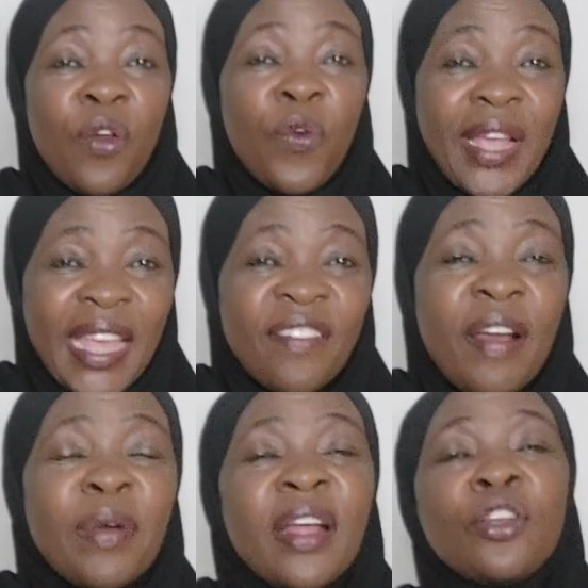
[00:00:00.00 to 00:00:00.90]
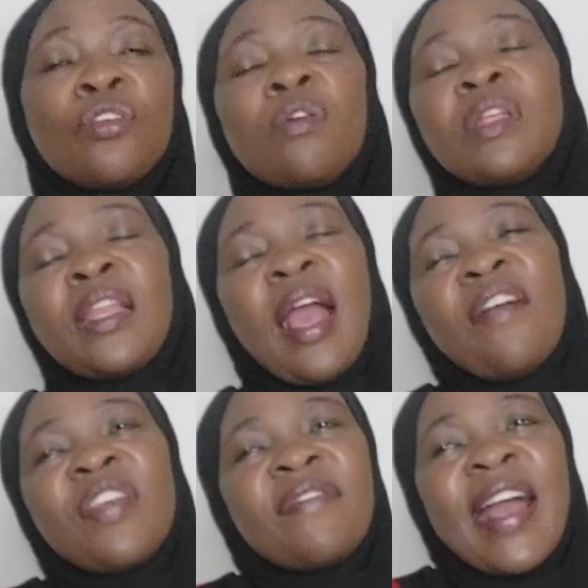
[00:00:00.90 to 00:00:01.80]
We give up. Have
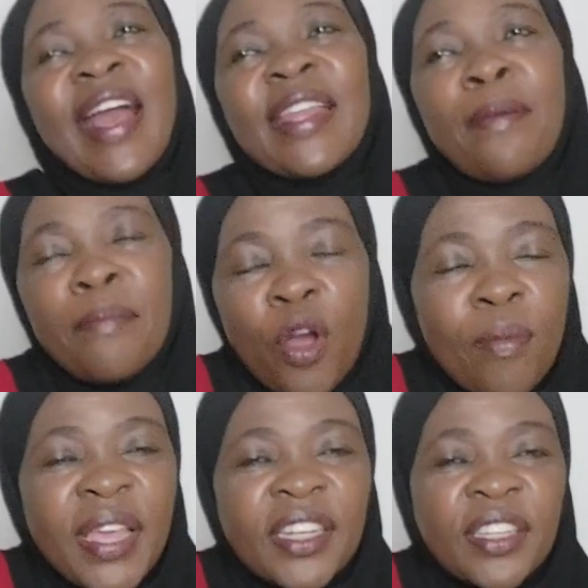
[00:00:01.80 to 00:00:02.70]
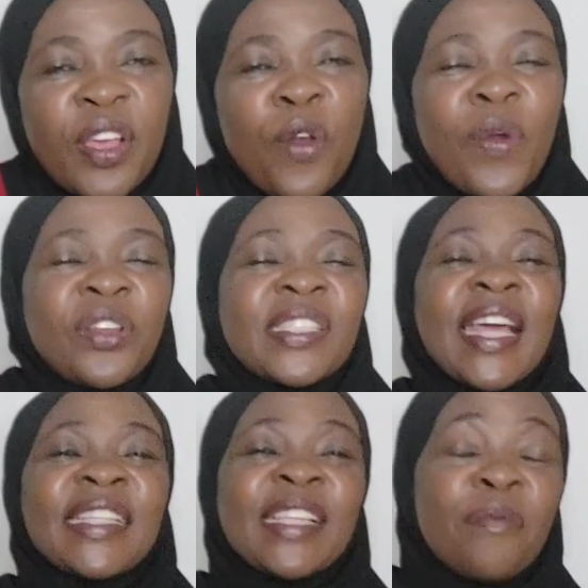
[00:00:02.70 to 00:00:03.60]
you ever had a moment when you
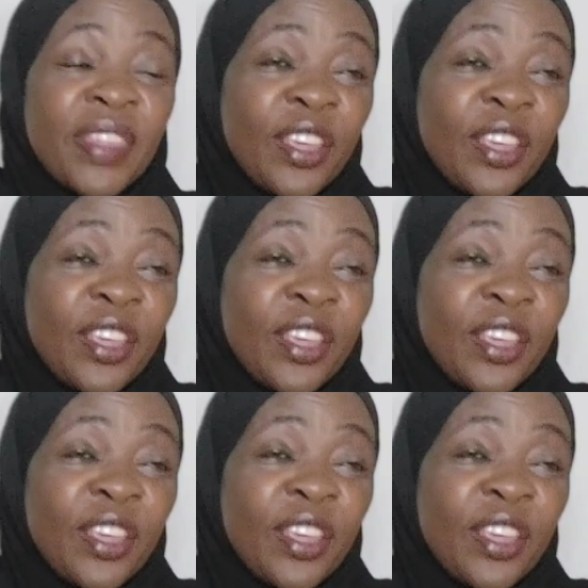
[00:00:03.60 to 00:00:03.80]
start something,